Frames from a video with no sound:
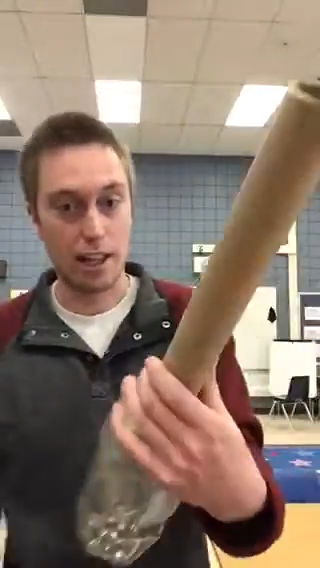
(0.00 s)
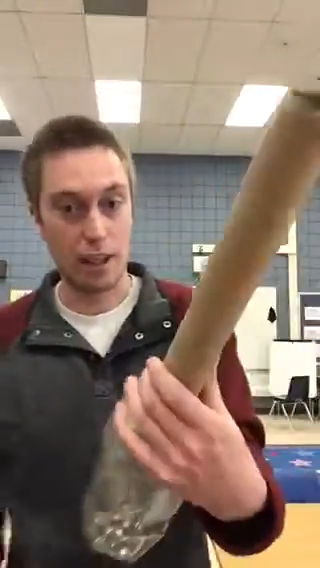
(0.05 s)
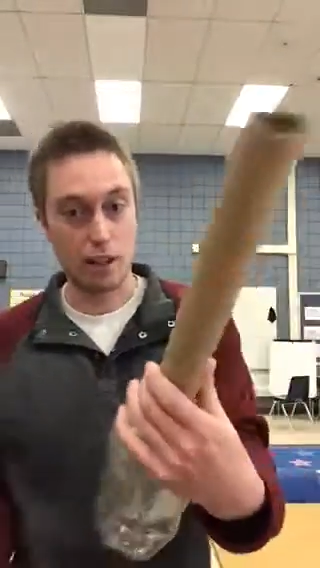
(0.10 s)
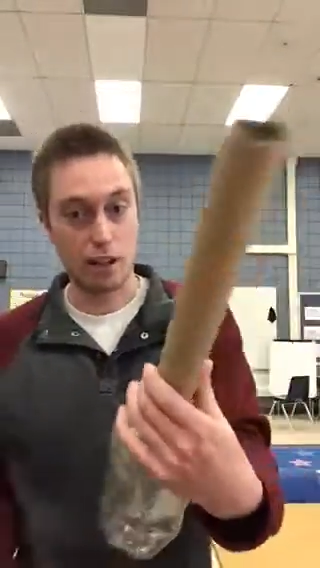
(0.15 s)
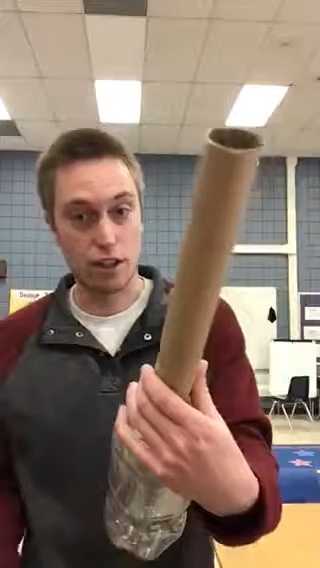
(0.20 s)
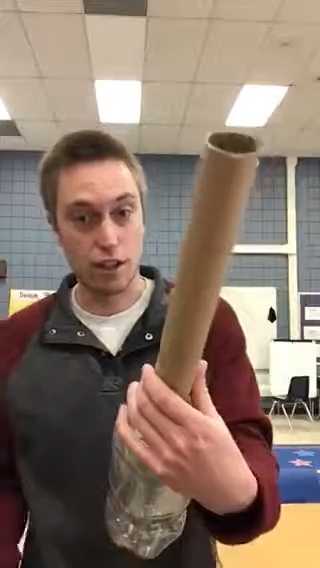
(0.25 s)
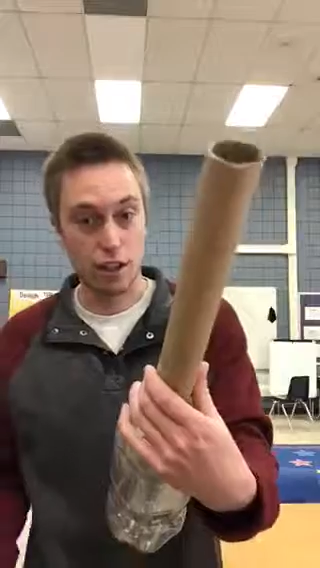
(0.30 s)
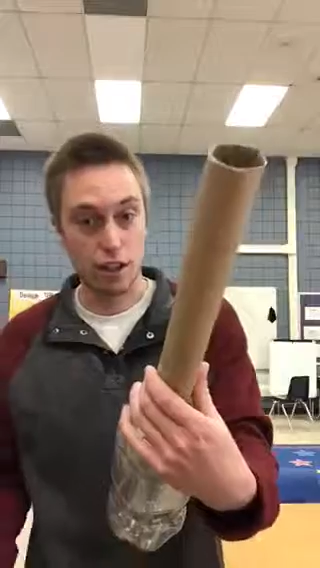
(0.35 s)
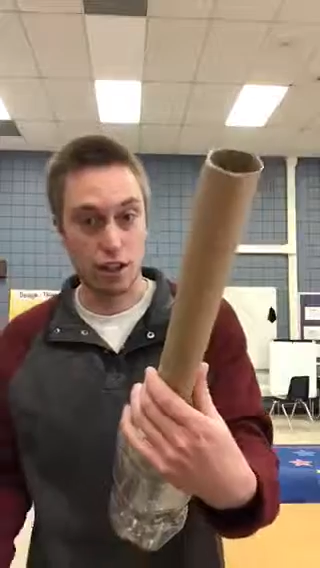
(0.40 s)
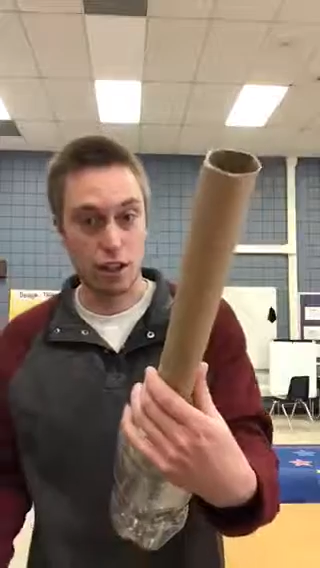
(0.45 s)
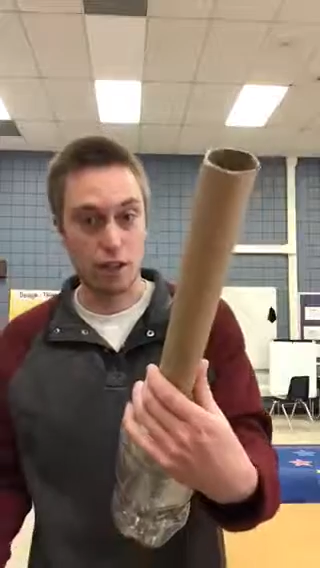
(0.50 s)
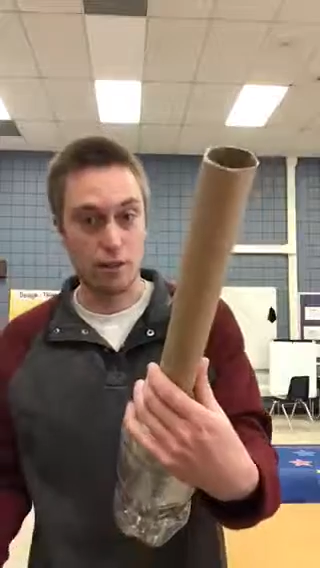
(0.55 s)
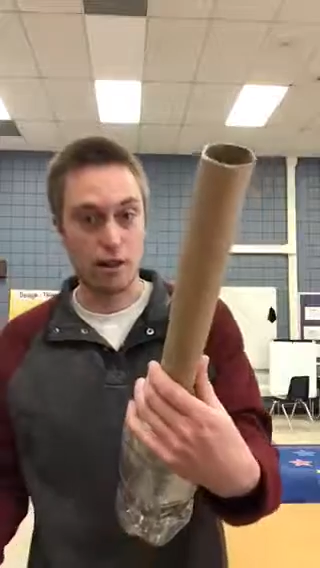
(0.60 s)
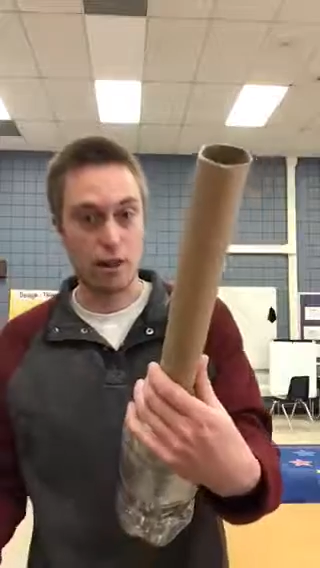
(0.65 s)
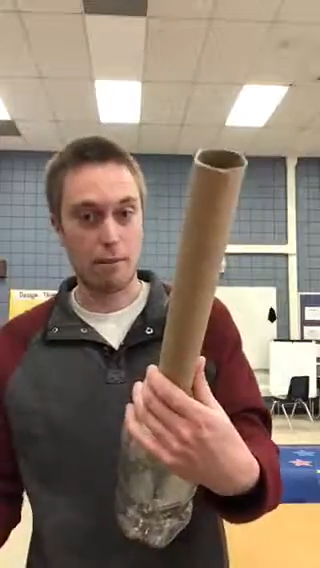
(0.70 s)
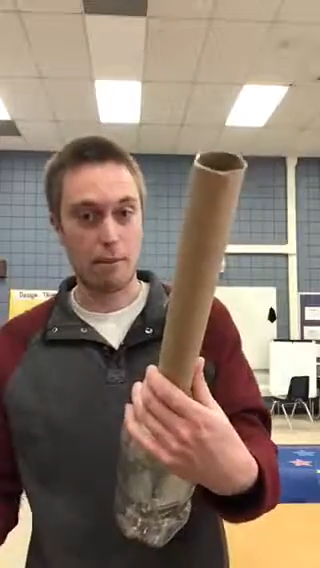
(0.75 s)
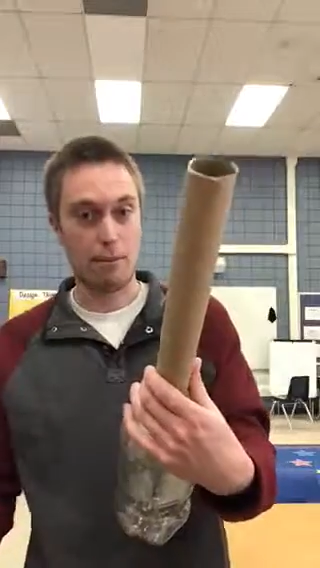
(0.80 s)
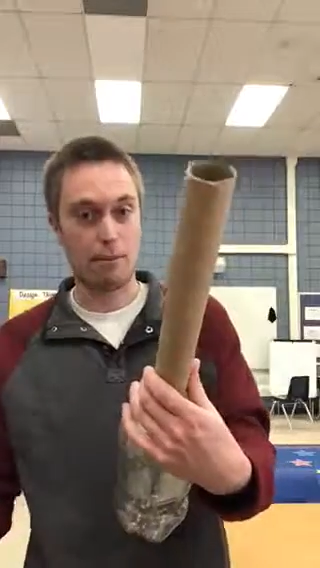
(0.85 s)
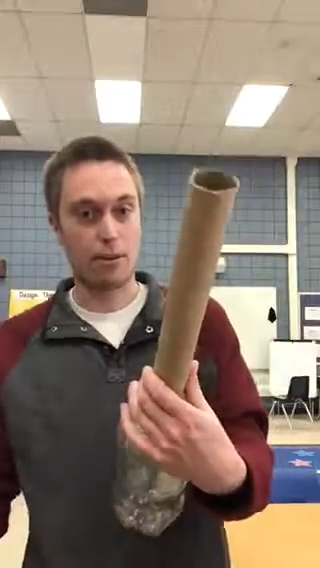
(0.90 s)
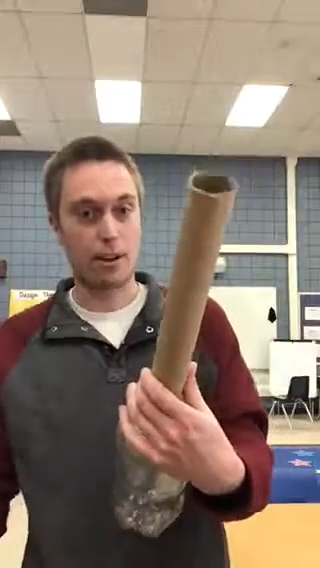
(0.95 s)
That looks good,
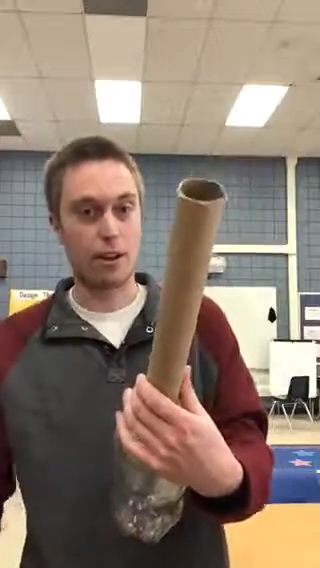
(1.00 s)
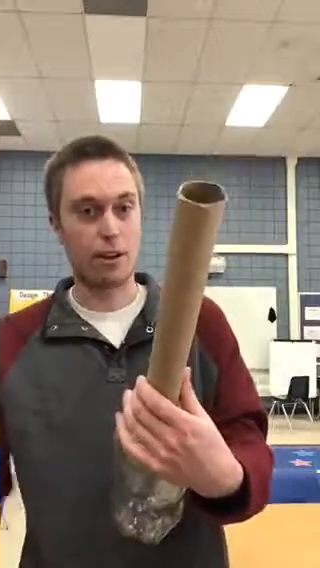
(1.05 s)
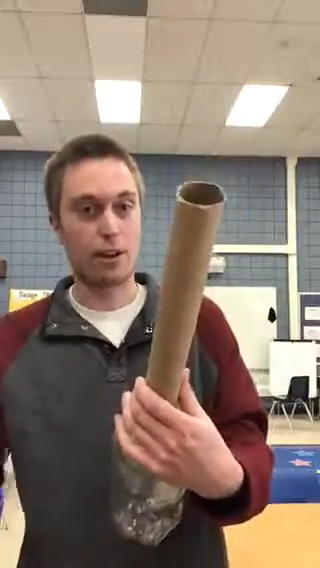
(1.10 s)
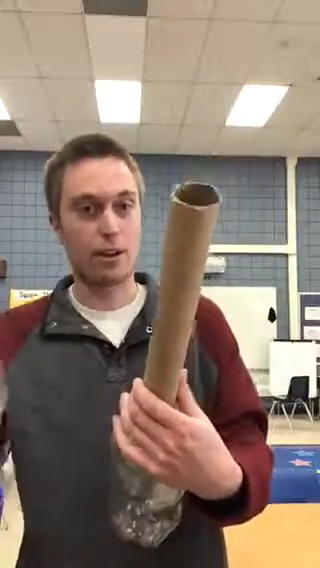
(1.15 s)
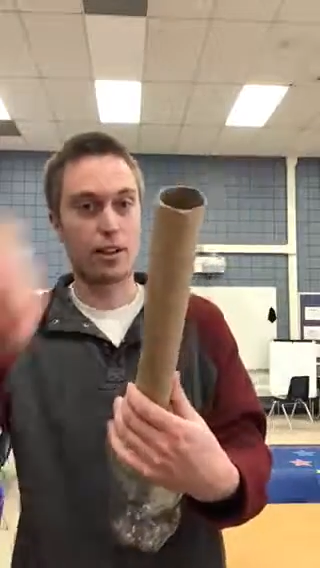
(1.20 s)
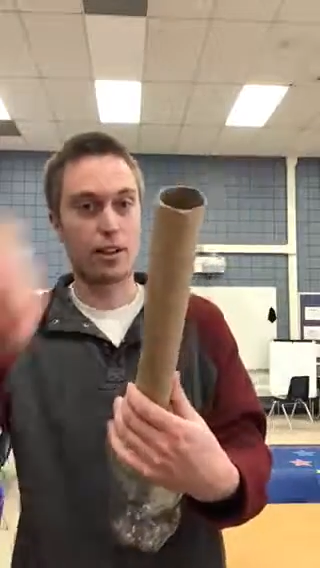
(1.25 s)
right? My funnel